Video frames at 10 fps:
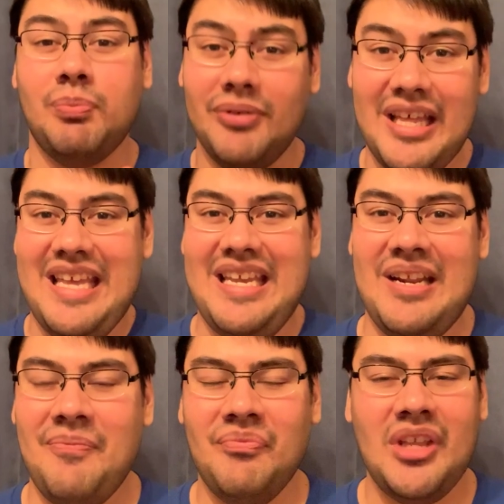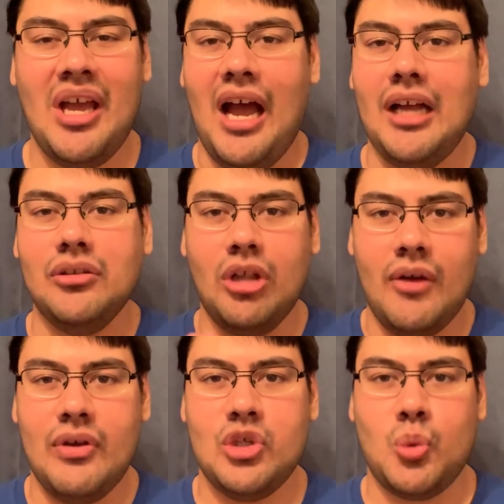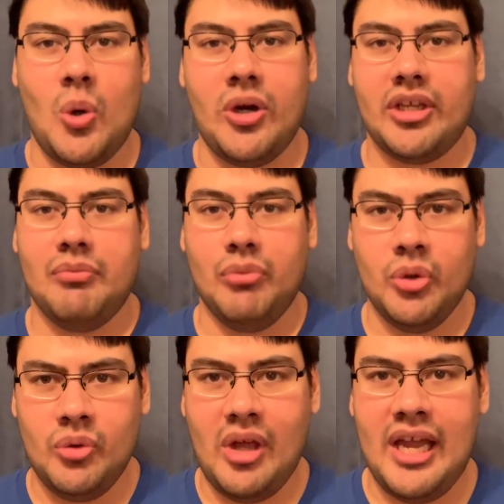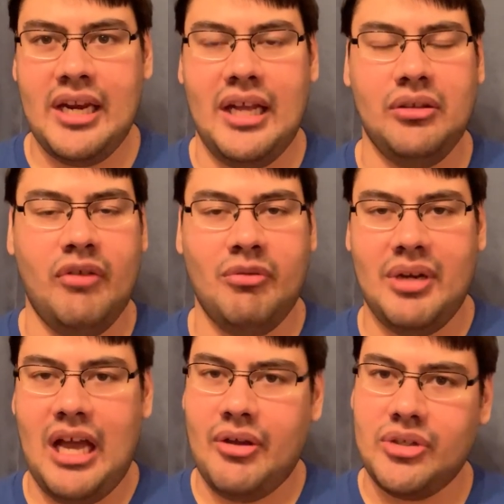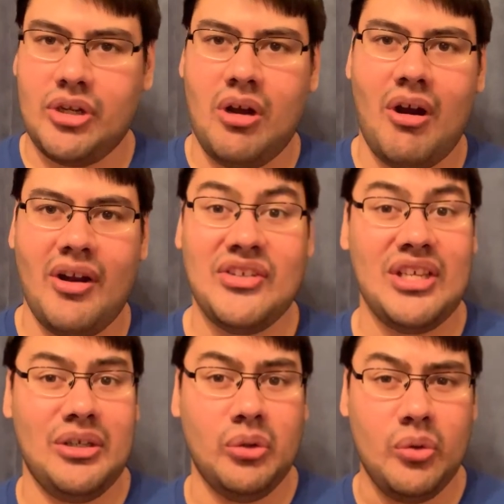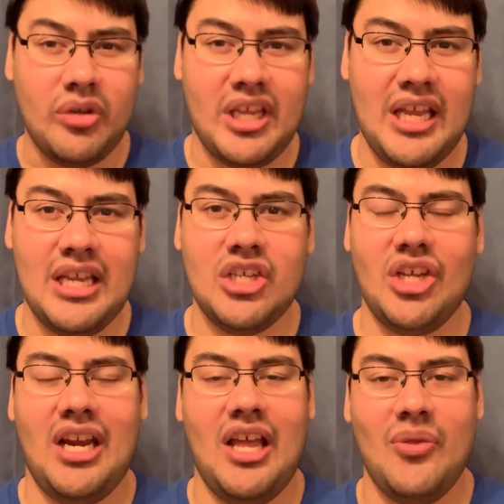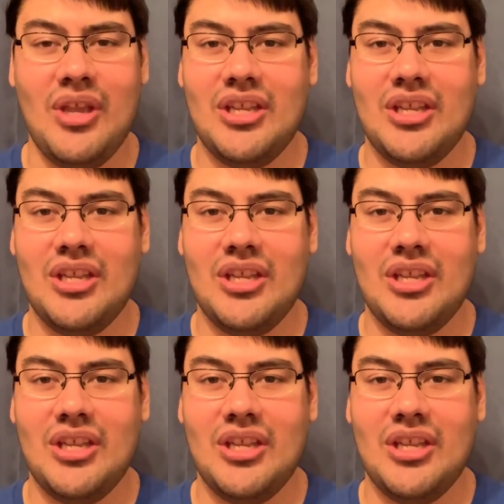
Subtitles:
Blade. I love his work in Moonlight, I loved him in House of Cards and in Luke Cage, and I think